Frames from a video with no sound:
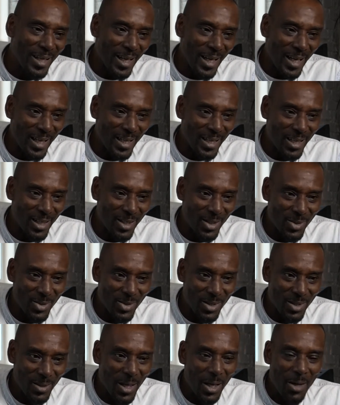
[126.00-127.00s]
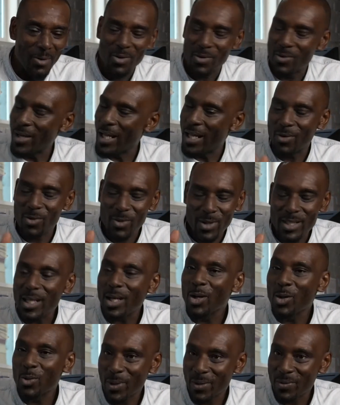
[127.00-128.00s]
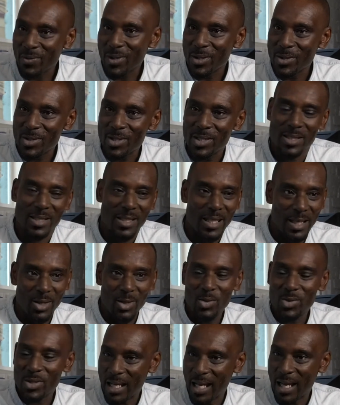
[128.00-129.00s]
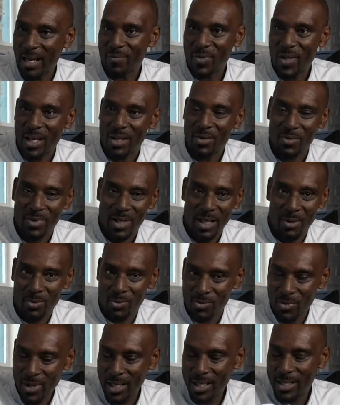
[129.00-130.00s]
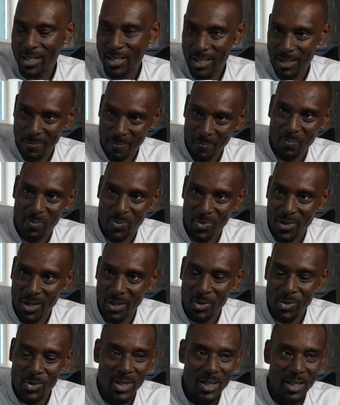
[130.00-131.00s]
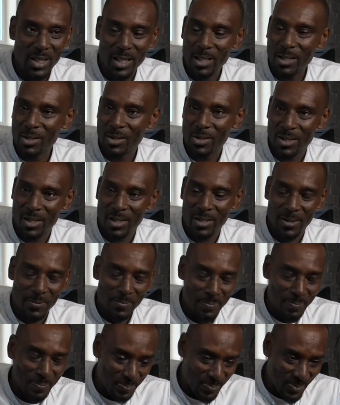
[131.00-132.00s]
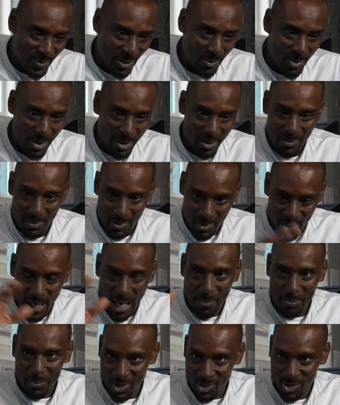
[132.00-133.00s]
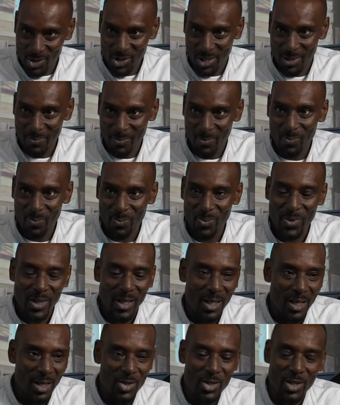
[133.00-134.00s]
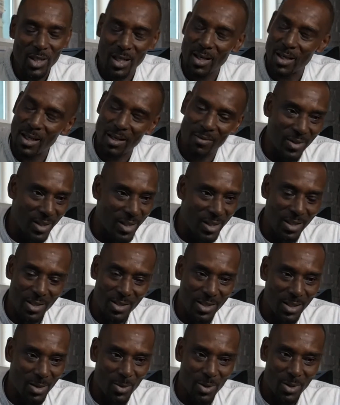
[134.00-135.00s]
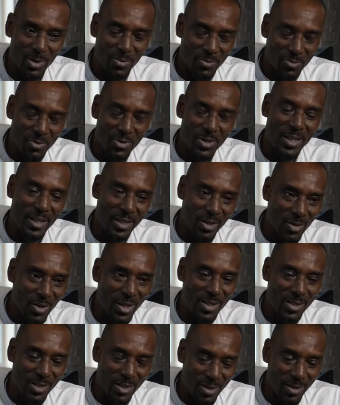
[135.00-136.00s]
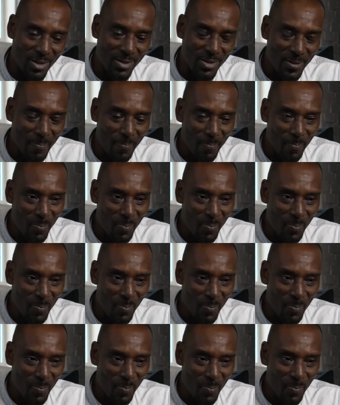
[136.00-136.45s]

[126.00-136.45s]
And they used to, now the reason I owned one of those, because they used to have that, they were racing those in England. There was a championship. Those cars, lovely cars they were, really nice cars.